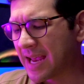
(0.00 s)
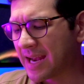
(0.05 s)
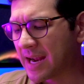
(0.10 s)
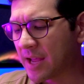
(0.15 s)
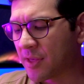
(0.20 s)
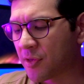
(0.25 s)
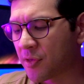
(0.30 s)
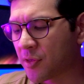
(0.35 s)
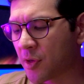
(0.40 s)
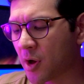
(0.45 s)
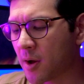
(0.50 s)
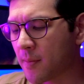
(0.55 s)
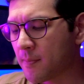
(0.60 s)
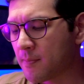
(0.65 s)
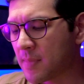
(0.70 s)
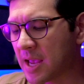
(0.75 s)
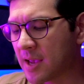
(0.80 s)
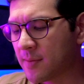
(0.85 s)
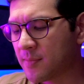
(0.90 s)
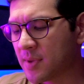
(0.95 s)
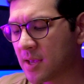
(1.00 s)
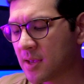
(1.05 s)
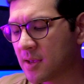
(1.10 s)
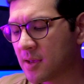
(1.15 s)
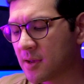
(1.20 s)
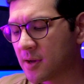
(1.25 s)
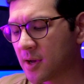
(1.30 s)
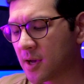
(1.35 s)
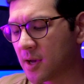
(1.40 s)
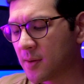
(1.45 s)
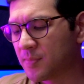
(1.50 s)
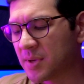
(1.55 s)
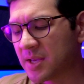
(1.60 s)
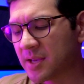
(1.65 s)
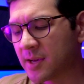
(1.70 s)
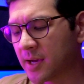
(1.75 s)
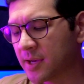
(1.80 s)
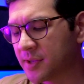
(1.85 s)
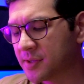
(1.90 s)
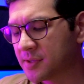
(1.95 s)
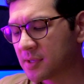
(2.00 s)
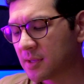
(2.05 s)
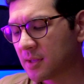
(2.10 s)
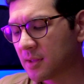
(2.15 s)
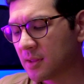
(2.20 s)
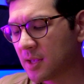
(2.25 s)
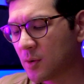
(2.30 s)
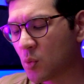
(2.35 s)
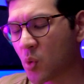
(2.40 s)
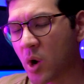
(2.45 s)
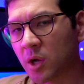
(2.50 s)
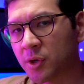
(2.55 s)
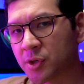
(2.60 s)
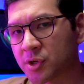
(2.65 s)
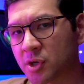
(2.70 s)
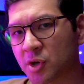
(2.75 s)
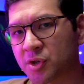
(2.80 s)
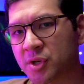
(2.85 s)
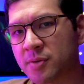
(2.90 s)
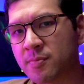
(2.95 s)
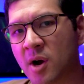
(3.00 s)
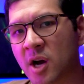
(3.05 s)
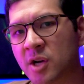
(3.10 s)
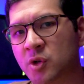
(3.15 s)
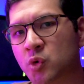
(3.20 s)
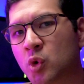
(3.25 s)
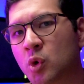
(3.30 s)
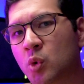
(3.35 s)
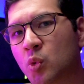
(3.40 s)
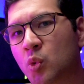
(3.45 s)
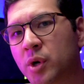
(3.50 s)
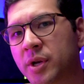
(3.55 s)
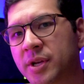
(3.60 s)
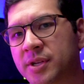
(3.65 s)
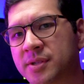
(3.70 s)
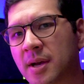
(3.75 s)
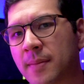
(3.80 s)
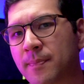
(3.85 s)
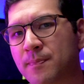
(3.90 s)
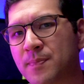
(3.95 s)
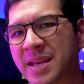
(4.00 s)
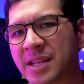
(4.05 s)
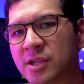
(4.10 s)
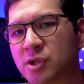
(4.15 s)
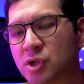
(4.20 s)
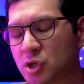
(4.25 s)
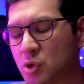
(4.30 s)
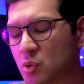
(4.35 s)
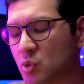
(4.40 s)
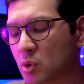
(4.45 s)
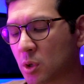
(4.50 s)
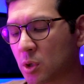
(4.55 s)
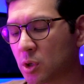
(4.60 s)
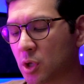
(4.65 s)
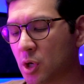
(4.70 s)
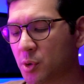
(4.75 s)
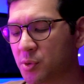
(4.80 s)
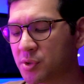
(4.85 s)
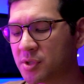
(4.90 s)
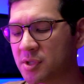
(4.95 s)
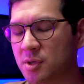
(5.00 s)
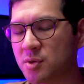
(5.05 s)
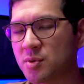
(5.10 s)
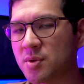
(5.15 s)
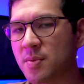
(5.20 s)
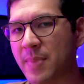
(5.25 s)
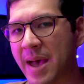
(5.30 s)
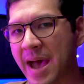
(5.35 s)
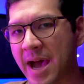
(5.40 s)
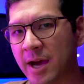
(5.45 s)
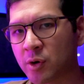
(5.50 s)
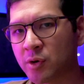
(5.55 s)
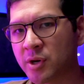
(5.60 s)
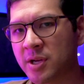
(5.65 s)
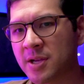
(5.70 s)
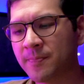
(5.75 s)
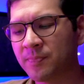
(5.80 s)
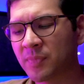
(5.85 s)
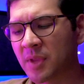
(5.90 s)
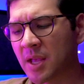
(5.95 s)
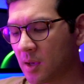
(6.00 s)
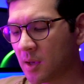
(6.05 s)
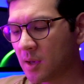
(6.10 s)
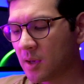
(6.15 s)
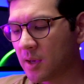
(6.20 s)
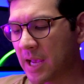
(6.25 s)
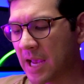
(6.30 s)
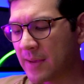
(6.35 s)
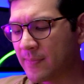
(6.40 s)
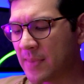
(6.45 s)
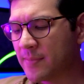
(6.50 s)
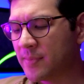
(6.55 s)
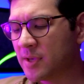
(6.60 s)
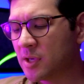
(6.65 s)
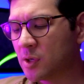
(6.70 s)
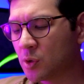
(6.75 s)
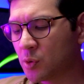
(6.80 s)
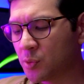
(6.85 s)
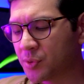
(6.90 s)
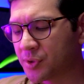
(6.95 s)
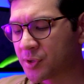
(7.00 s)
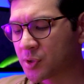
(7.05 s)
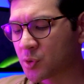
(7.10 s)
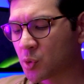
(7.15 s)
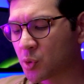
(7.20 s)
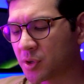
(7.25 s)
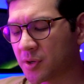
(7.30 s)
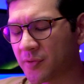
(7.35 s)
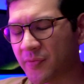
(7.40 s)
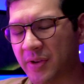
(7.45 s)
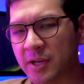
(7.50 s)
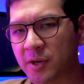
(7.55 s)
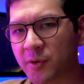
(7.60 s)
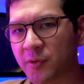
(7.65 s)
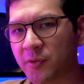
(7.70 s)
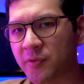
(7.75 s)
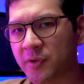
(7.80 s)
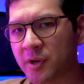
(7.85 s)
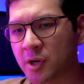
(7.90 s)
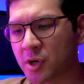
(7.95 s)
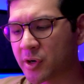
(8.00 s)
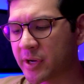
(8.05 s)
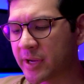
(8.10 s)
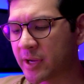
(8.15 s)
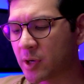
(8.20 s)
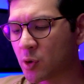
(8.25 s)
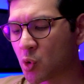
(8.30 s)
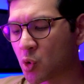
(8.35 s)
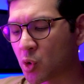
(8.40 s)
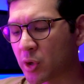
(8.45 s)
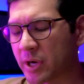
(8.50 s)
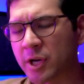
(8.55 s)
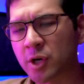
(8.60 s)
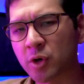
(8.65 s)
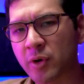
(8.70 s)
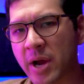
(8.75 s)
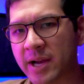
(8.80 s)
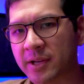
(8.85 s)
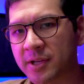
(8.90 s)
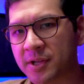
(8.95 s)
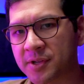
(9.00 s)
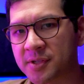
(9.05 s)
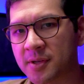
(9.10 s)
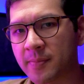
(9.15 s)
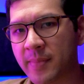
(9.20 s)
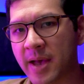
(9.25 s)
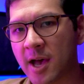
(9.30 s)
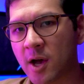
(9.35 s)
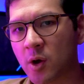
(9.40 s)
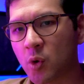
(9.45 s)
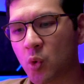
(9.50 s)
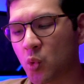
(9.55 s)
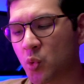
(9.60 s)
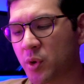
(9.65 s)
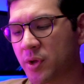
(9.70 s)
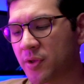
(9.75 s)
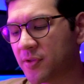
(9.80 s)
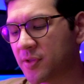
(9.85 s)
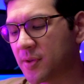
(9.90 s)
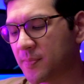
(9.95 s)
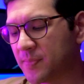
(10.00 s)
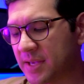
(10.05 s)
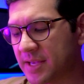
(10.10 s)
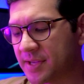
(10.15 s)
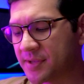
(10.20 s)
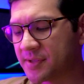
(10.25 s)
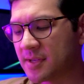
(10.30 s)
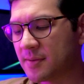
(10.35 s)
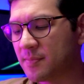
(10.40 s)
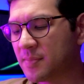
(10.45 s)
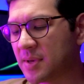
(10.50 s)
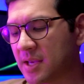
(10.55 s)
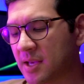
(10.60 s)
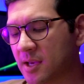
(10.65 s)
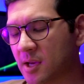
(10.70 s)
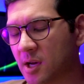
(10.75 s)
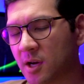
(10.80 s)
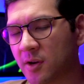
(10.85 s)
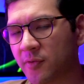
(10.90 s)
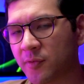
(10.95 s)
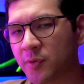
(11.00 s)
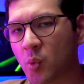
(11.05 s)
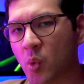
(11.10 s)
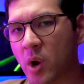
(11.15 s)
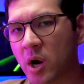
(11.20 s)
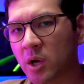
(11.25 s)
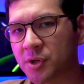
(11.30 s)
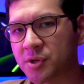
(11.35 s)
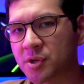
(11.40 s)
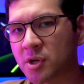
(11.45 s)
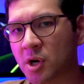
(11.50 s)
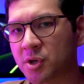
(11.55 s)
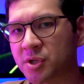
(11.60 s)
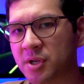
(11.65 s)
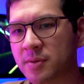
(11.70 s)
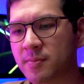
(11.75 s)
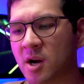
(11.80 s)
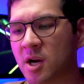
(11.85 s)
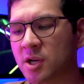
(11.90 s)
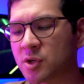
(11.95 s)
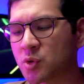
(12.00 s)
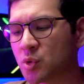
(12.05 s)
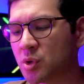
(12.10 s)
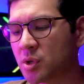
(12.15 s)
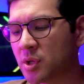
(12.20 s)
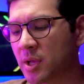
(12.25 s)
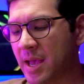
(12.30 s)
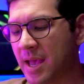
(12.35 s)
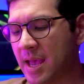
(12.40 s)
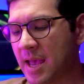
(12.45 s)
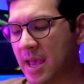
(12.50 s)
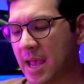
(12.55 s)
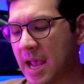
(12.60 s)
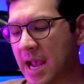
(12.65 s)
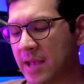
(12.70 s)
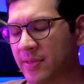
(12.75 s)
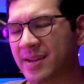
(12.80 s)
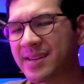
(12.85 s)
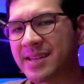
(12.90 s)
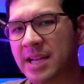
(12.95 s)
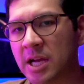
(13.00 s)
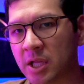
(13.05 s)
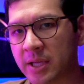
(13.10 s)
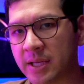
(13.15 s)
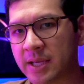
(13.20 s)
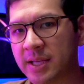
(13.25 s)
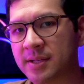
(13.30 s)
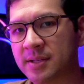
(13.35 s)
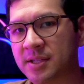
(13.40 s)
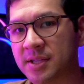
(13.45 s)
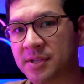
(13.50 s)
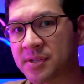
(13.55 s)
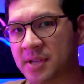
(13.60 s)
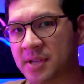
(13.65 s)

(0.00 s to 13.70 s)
and I thought maybe uh, because the wireless charging module was a bit too close to the battery and maybe it was sort of interfering or interacting somehow with the PCB of the wireless charging module and then telling it to